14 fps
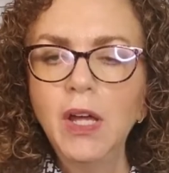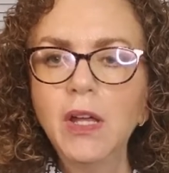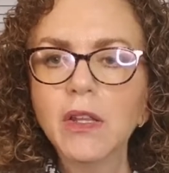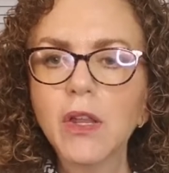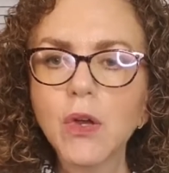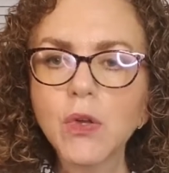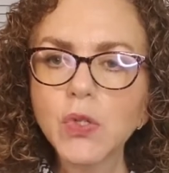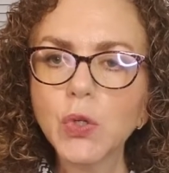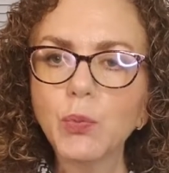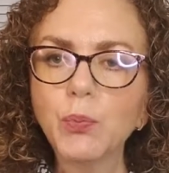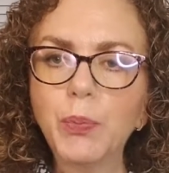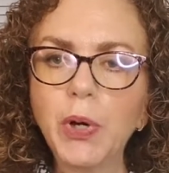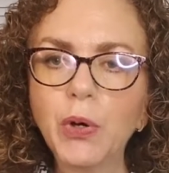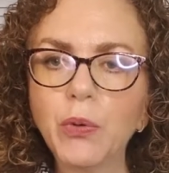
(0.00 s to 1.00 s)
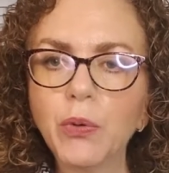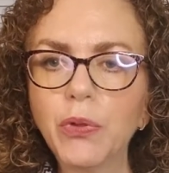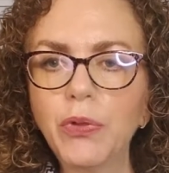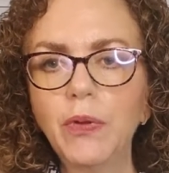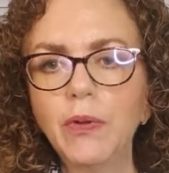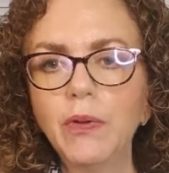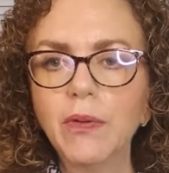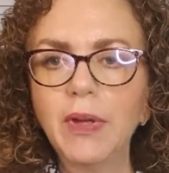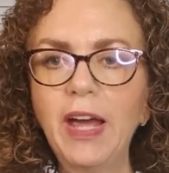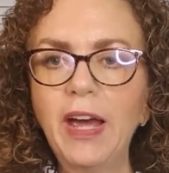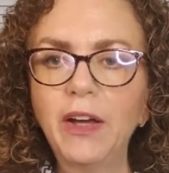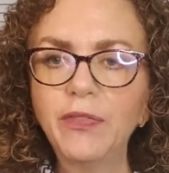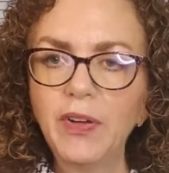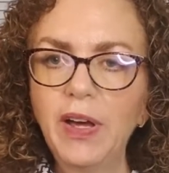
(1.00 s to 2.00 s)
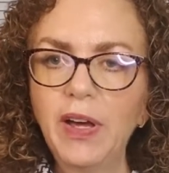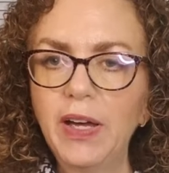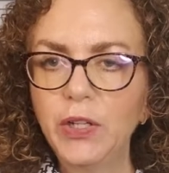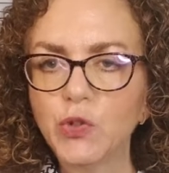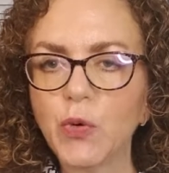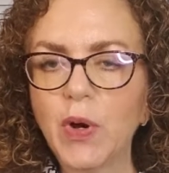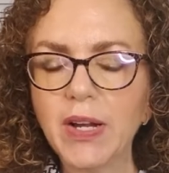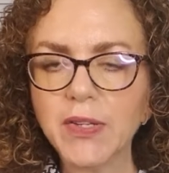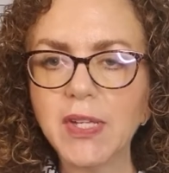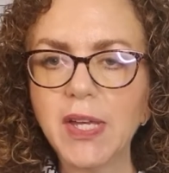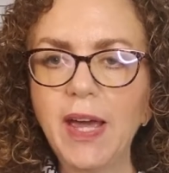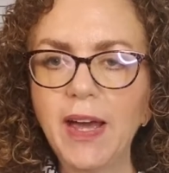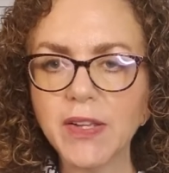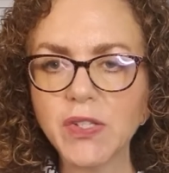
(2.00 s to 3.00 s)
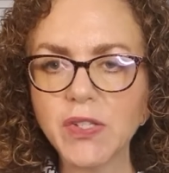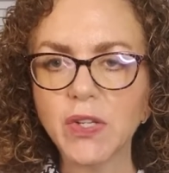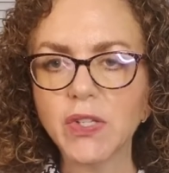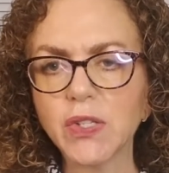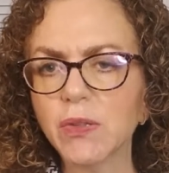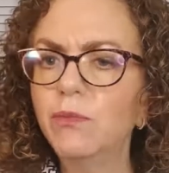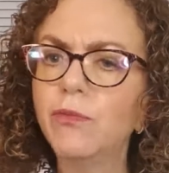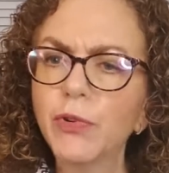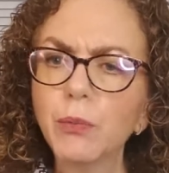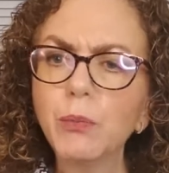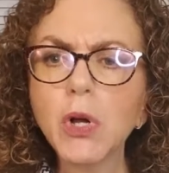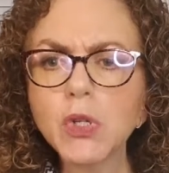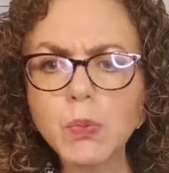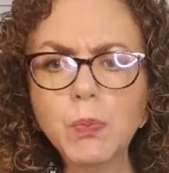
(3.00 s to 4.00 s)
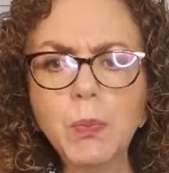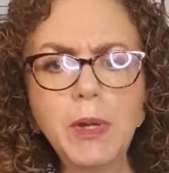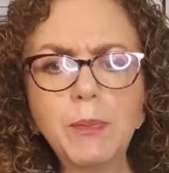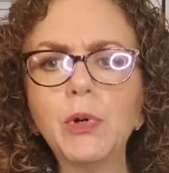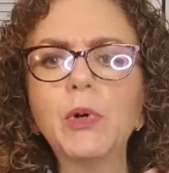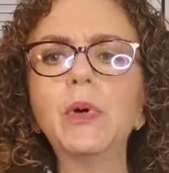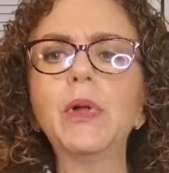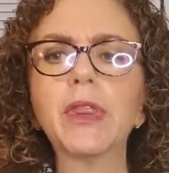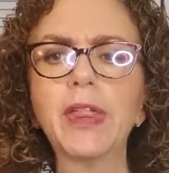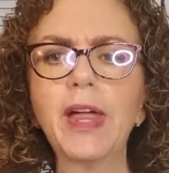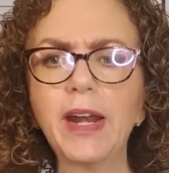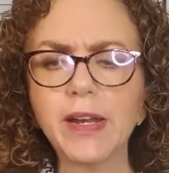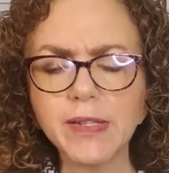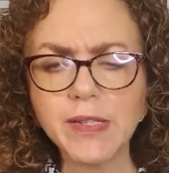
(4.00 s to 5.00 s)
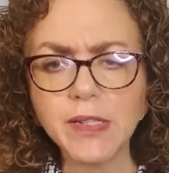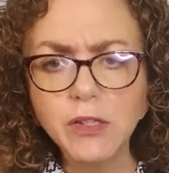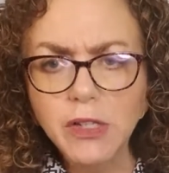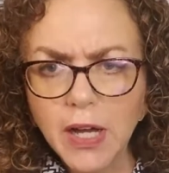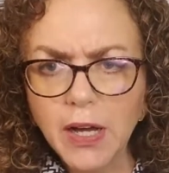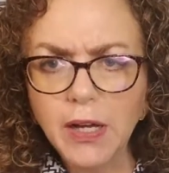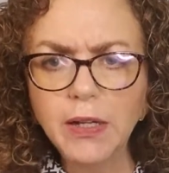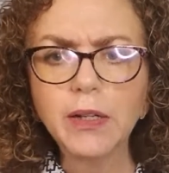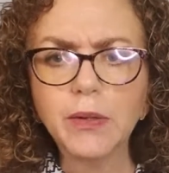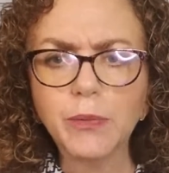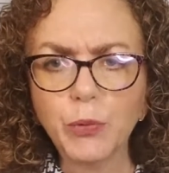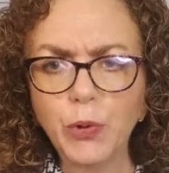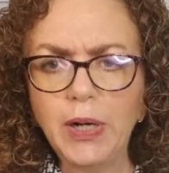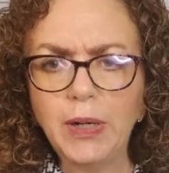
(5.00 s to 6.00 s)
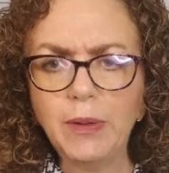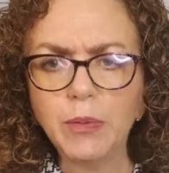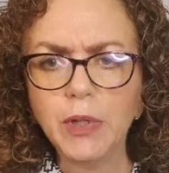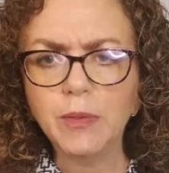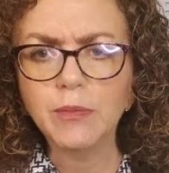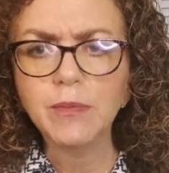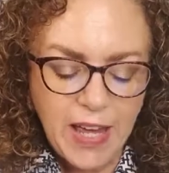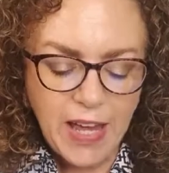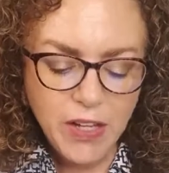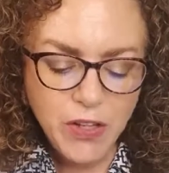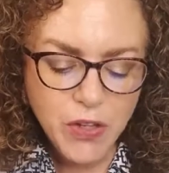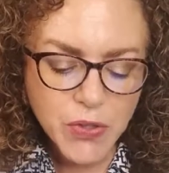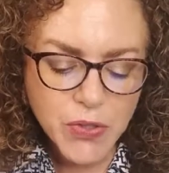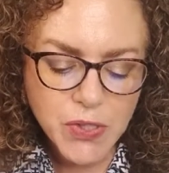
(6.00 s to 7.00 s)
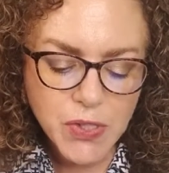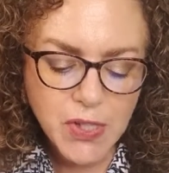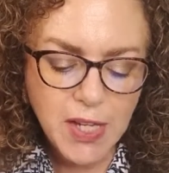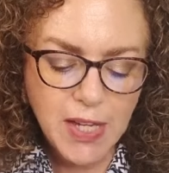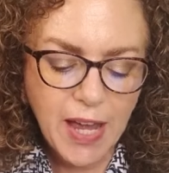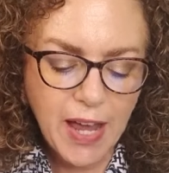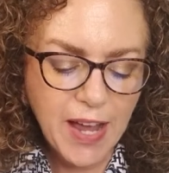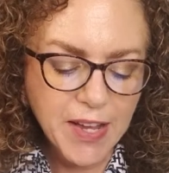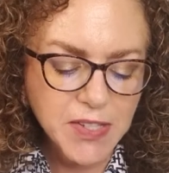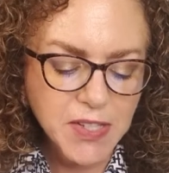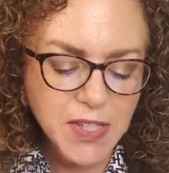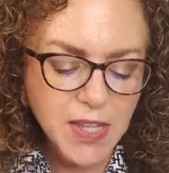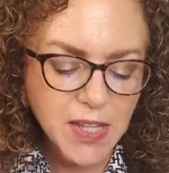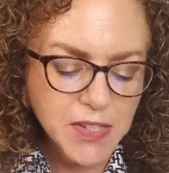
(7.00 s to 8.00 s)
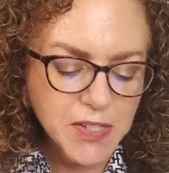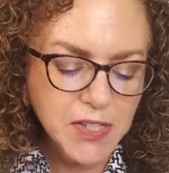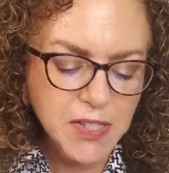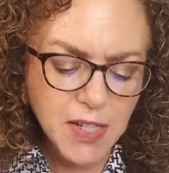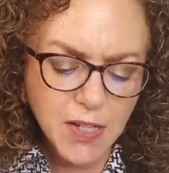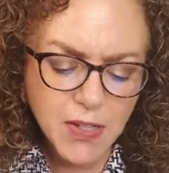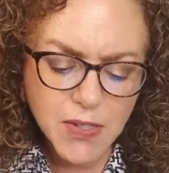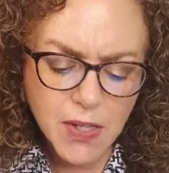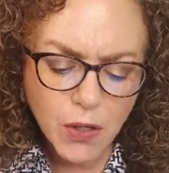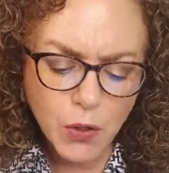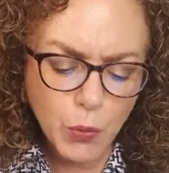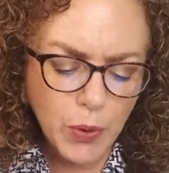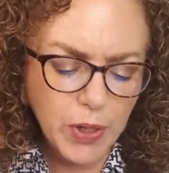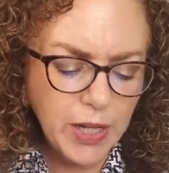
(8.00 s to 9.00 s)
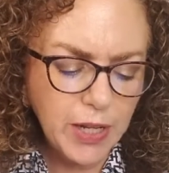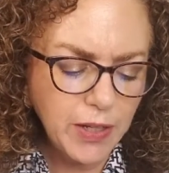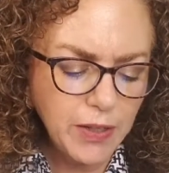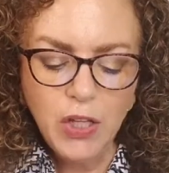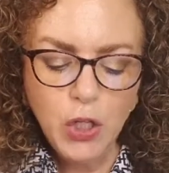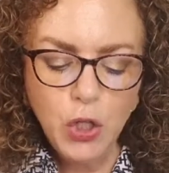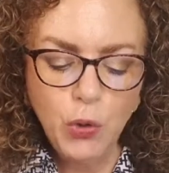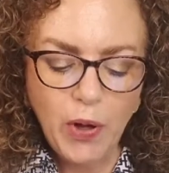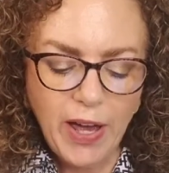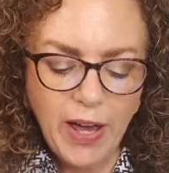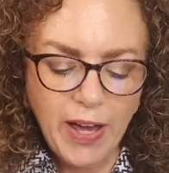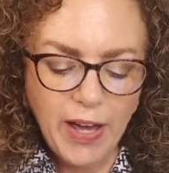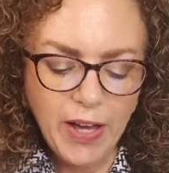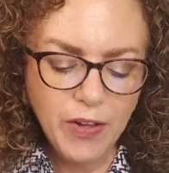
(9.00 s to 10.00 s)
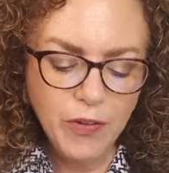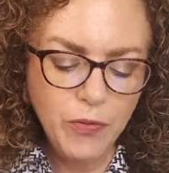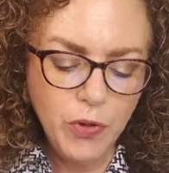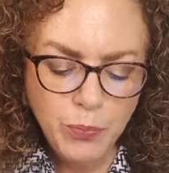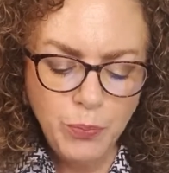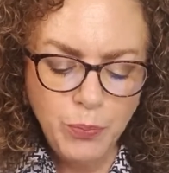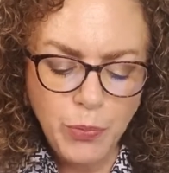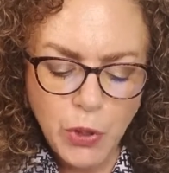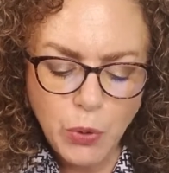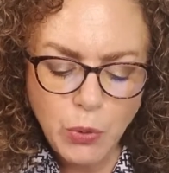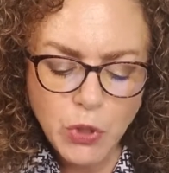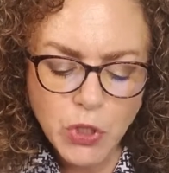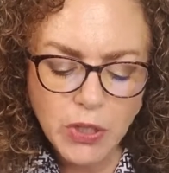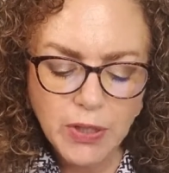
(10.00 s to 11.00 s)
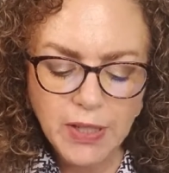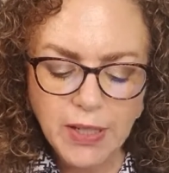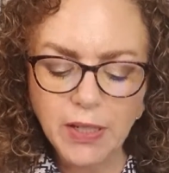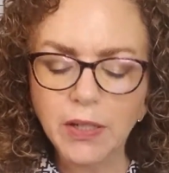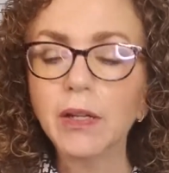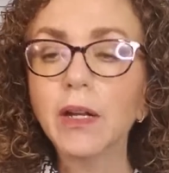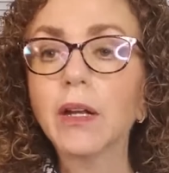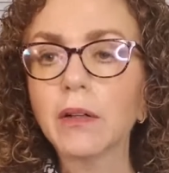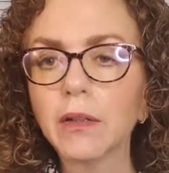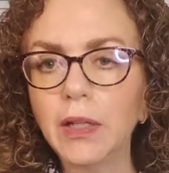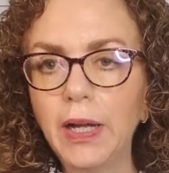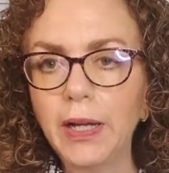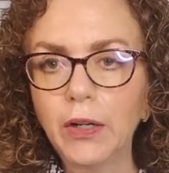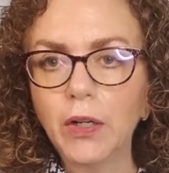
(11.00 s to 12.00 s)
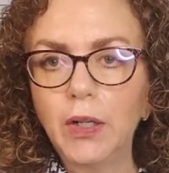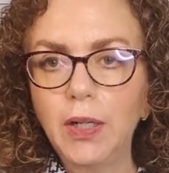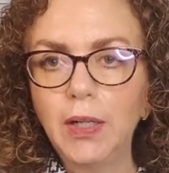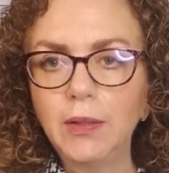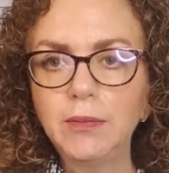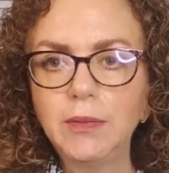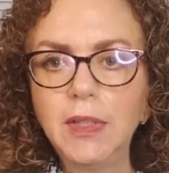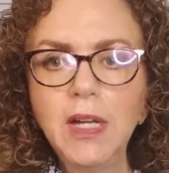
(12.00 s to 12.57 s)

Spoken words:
Those are both alpha hydroxy acids, and for most people that is not a problem. And you'll see as the sixth ingredient you have butylene glycol.